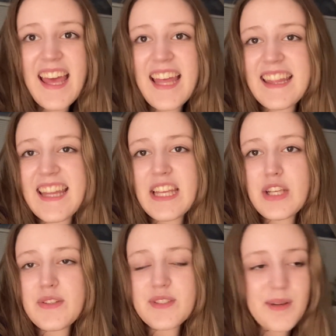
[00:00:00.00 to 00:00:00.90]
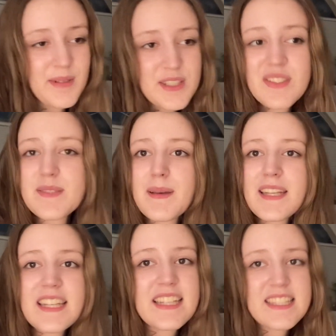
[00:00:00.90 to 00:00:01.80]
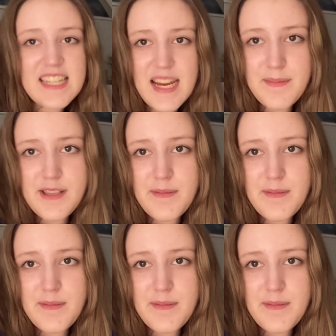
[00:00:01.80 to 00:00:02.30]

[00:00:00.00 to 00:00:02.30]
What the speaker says: and thank you so much for spending this time with